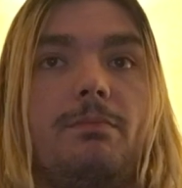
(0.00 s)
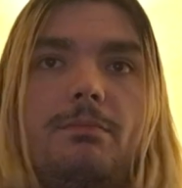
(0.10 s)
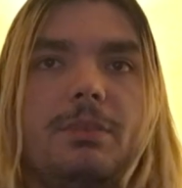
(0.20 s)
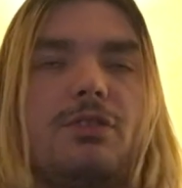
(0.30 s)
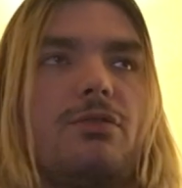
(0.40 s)

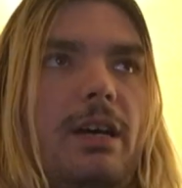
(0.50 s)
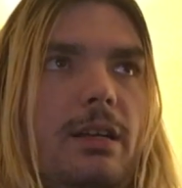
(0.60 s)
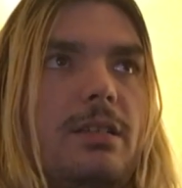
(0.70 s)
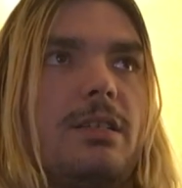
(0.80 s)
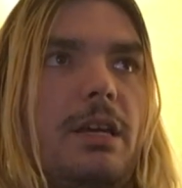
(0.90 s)
Been
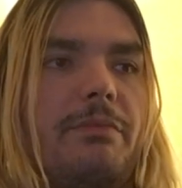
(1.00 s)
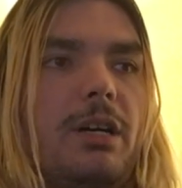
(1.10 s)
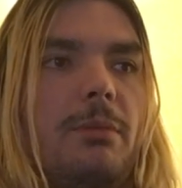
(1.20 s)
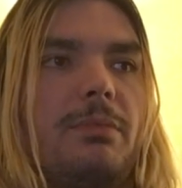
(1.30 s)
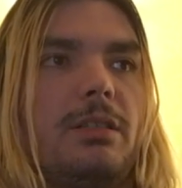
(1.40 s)
trying to save
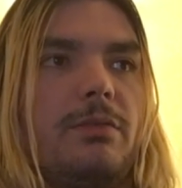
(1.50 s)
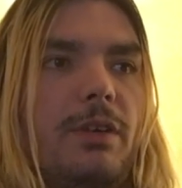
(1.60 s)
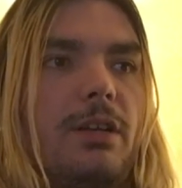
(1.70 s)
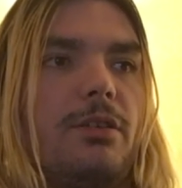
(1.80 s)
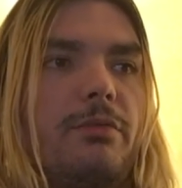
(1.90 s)
up to
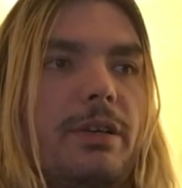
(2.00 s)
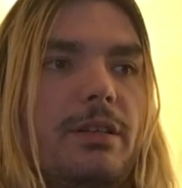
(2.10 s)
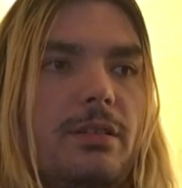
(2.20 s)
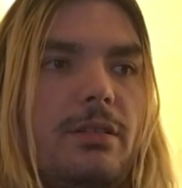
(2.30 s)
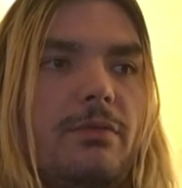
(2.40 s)
find a good
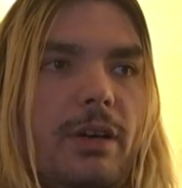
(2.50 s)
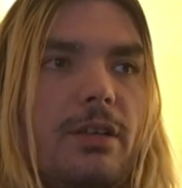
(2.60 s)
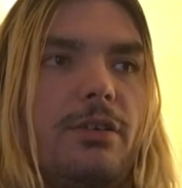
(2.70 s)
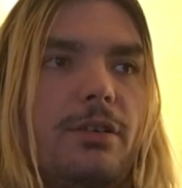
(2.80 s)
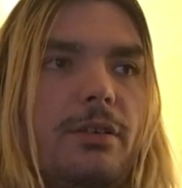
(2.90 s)
reason, find
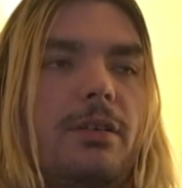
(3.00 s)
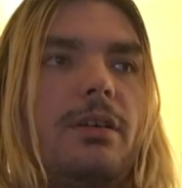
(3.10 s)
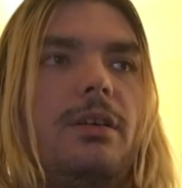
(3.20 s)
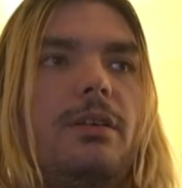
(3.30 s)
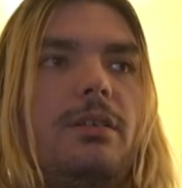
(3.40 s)
a
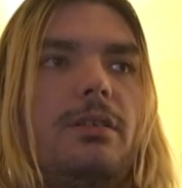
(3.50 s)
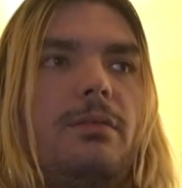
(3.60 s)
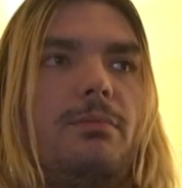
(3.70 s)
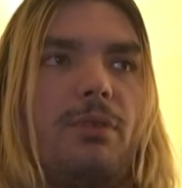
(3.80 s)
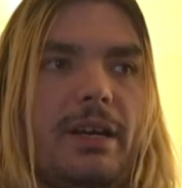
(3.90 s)

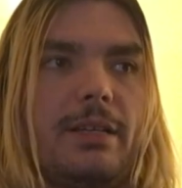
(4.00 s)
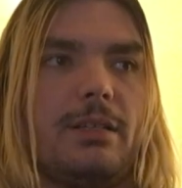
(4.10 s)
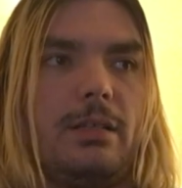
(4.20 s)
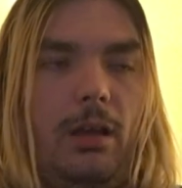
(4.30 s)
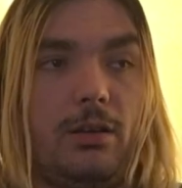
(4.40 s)
good
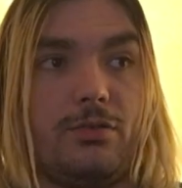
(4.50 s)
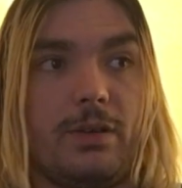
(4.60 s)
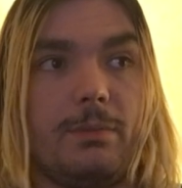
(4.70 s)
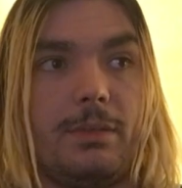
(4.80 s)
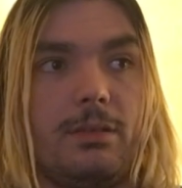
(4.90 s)
price on
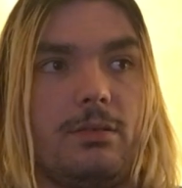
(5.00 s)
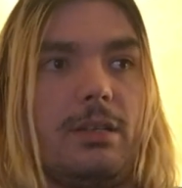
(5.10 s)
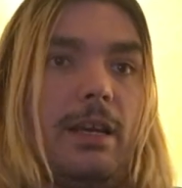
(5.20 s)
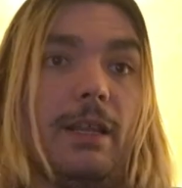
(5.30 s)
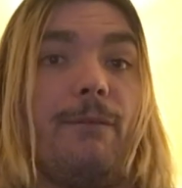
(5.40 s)

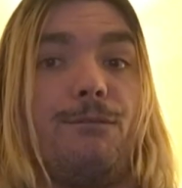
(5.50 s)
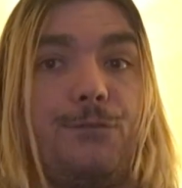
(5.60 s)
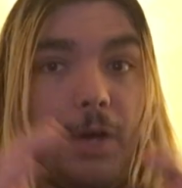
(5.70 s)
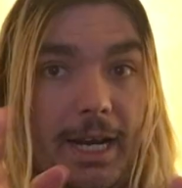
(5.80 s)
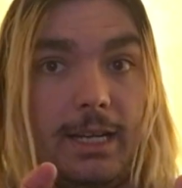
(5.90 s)
treadmills, and then
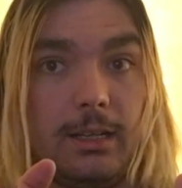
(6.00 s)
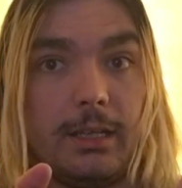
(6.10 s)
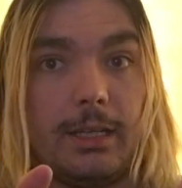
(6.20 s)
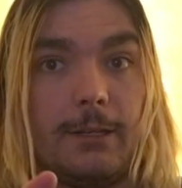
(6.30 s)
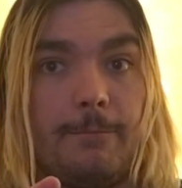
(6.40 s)

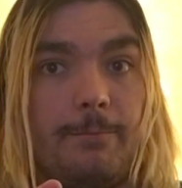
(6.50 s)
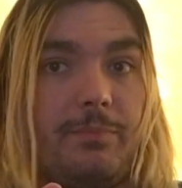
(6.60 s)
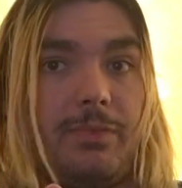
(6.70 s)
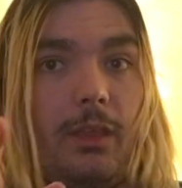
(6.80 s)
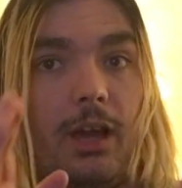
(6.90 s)
finally,
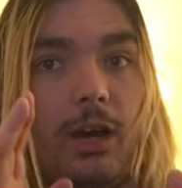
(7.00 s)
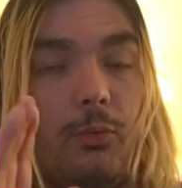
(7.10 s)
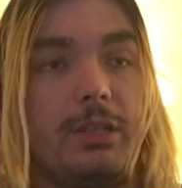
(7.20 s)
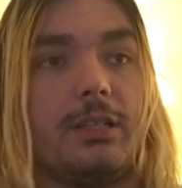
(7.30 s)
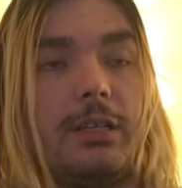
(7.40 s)
I
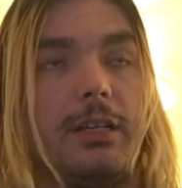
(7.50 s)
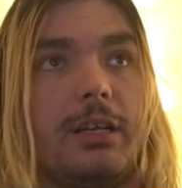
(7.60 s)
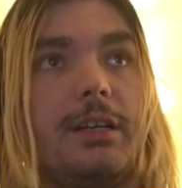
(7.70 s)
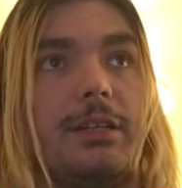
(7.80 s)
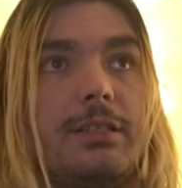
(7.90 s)
went to
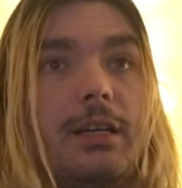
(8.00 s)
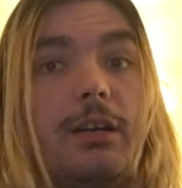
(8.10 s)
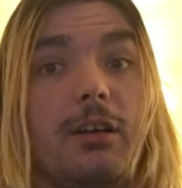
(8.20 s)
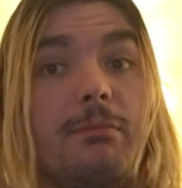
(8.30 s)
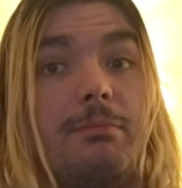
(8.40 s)
Canadian
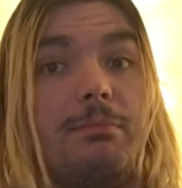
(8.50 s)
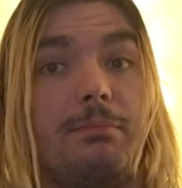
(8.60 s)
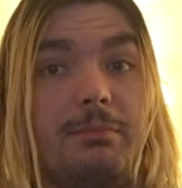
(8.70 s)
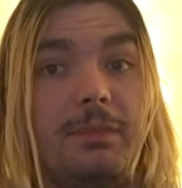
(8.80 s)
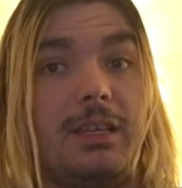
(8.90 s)
Tire on
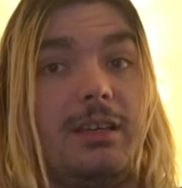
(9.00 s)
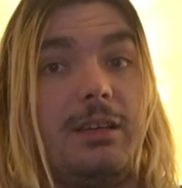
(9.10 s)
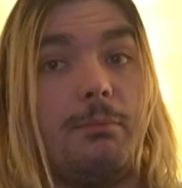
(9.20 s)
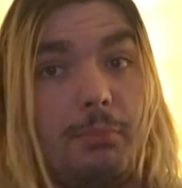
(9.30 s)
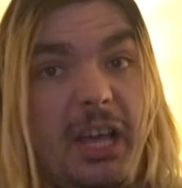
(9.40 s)

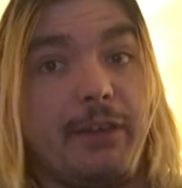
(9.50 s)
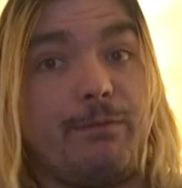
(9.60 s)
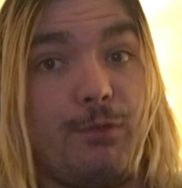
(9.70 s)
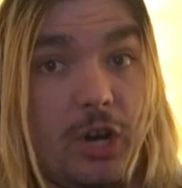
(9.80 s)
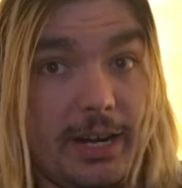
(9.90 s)
Black
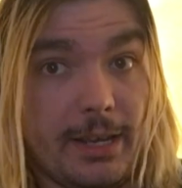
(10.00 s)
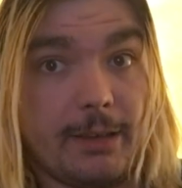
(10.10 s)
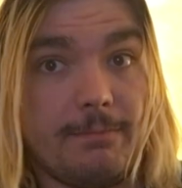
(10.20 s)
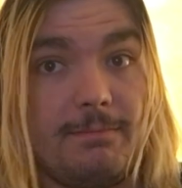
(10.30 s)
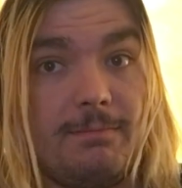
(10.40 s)

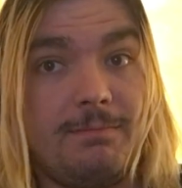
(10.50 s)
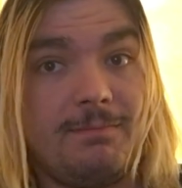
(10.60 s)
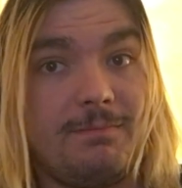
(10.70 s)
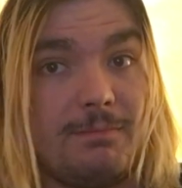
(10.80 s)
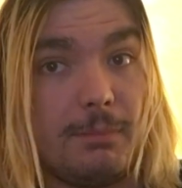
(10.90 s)
Friday.
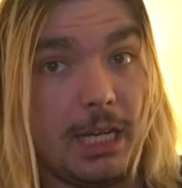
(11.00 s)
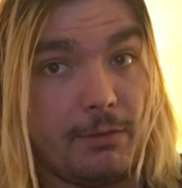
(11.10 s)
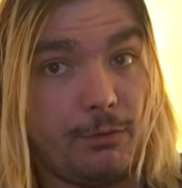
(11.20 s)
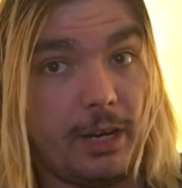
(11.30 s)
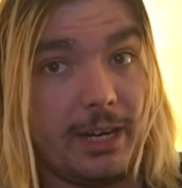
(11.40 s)

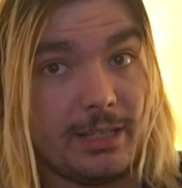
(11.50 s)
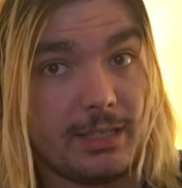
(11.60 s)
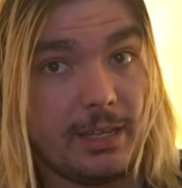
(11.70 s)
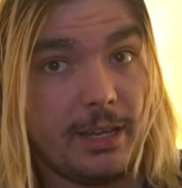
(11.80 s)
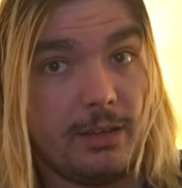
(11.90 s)
Black Friday
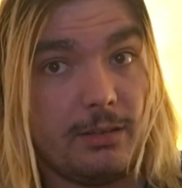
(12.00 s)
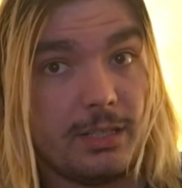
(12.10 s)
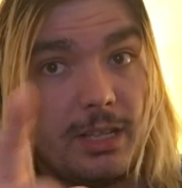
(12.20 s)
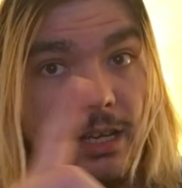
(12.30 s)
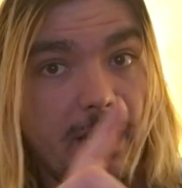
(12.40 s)

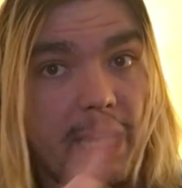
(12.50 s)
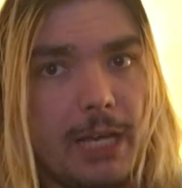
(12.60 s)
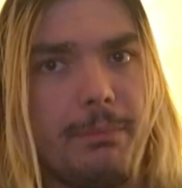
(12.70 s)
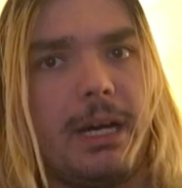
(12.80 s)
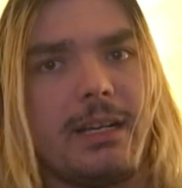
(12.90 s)
sales
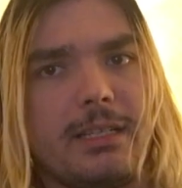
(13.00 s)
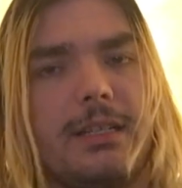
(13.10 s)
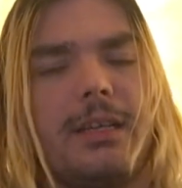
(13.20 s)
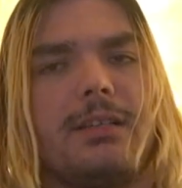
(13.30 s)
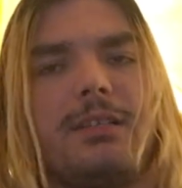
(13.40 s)
and Boxing
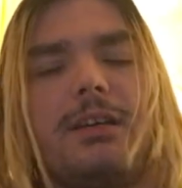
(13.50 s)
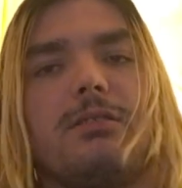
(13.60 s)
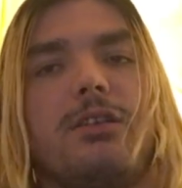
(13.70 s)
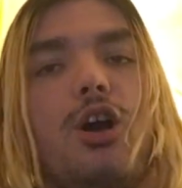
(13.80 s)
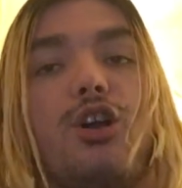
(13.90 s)
Day
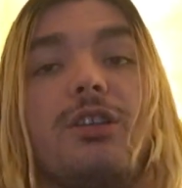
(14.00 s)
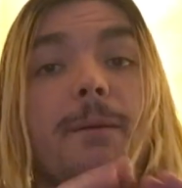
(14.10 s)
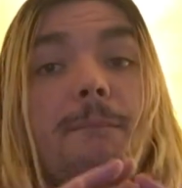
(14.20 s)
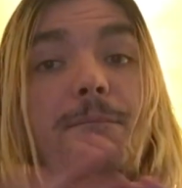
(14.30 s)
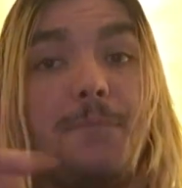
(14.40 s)
sales are the
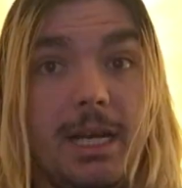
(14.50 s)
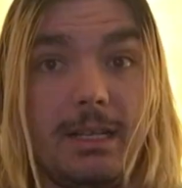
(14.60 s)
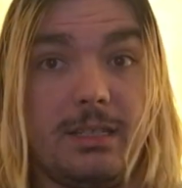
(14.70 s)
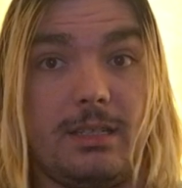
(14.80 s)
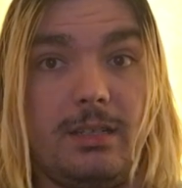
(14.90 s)

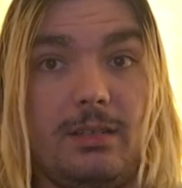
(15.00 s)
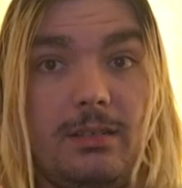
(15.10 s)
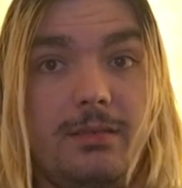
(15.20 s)
best.